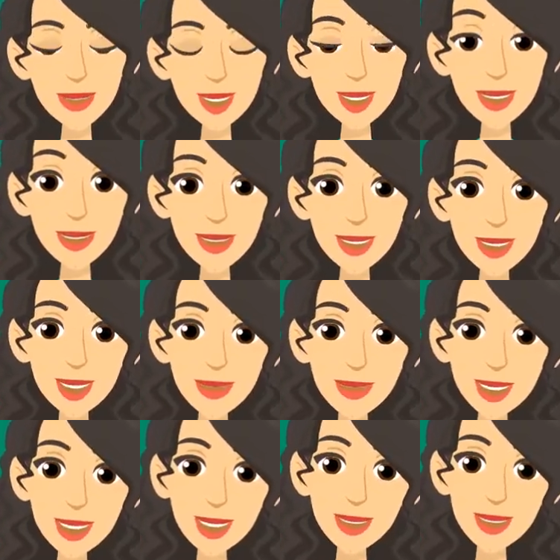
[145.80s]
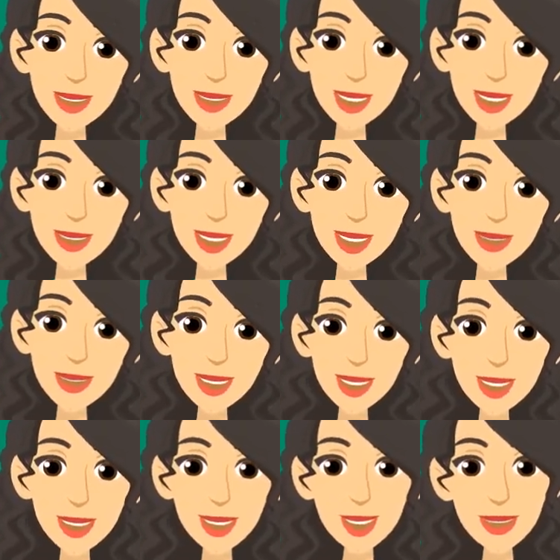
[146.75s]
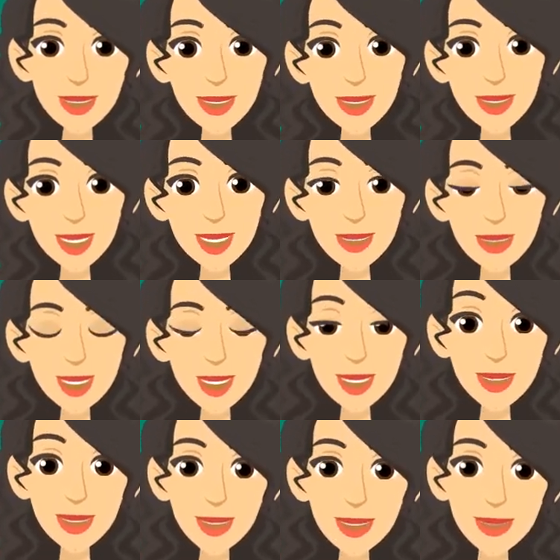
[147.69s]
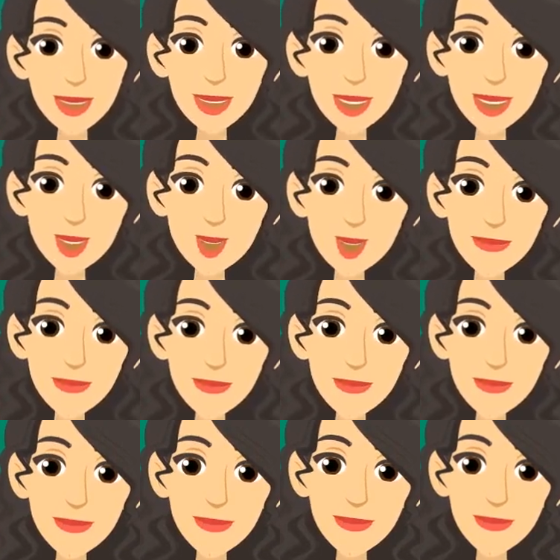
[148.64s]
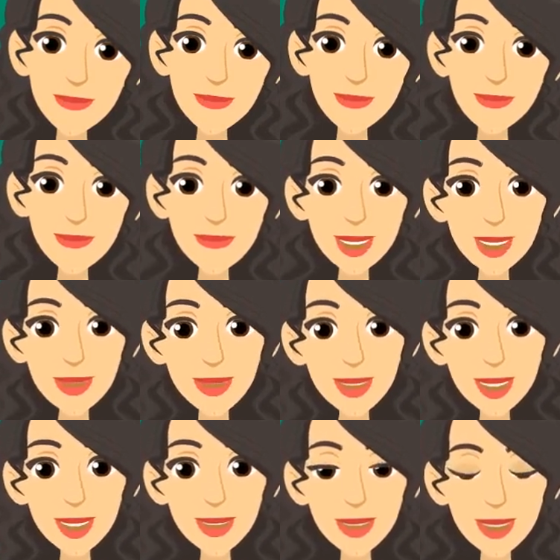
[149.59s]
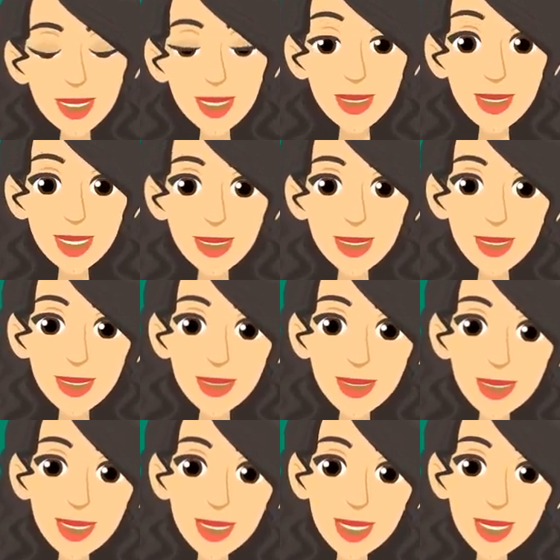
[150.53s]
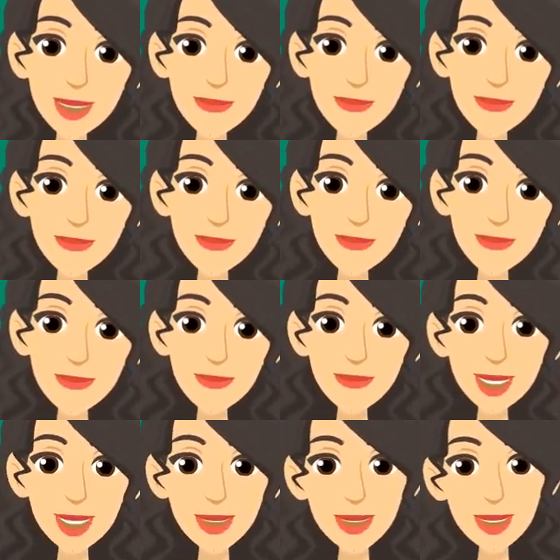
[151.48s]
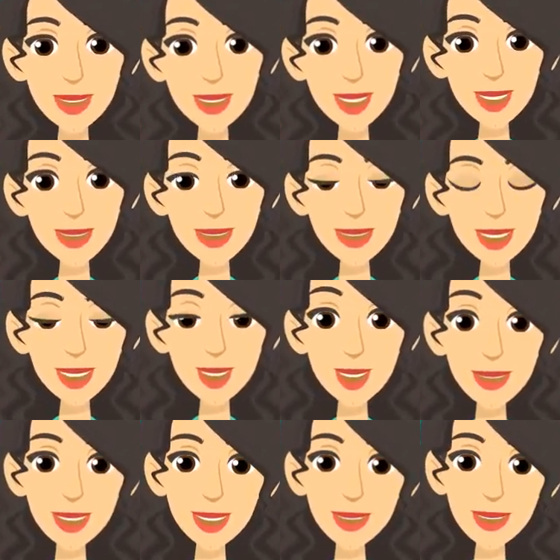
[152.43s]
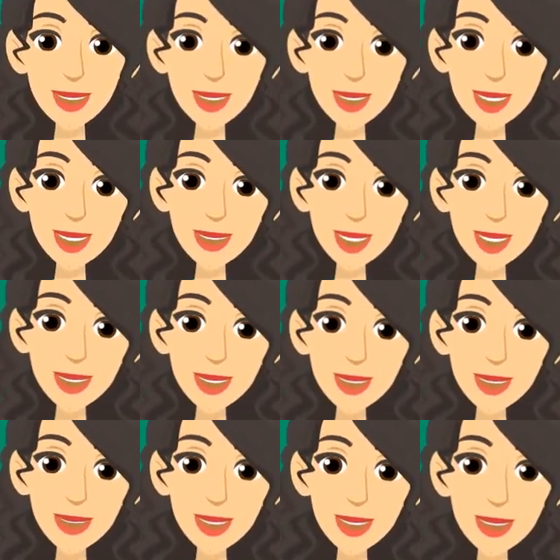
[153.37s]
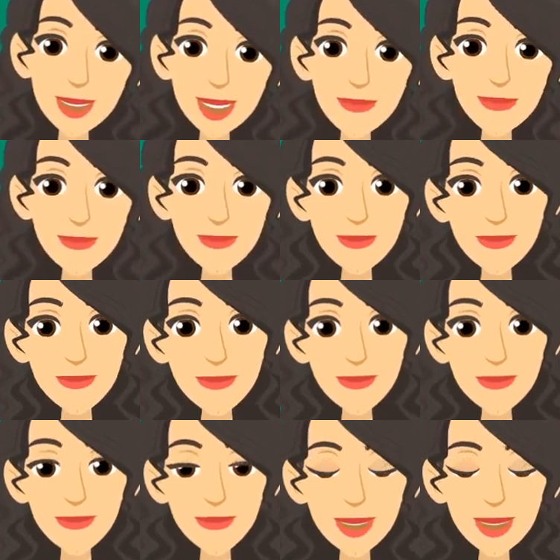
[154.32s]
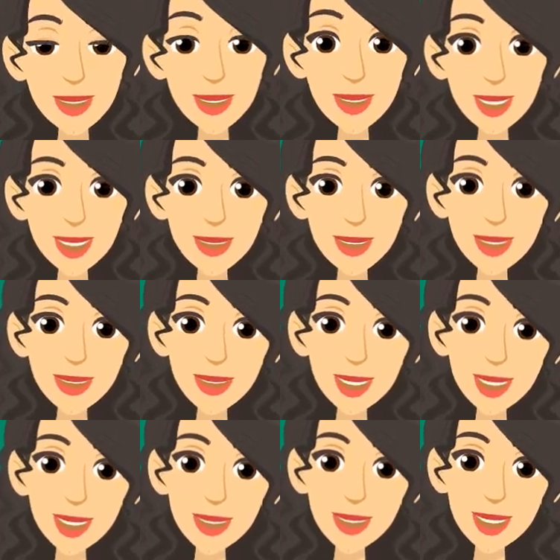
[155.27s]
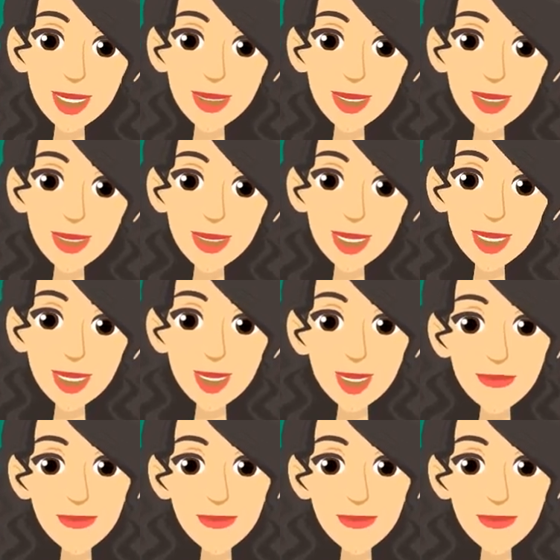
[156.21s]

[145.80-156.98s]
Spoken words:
come across many comparisons in our day-to-day life. Now we are going to learn how to change from one degree to another in degrees of comparison.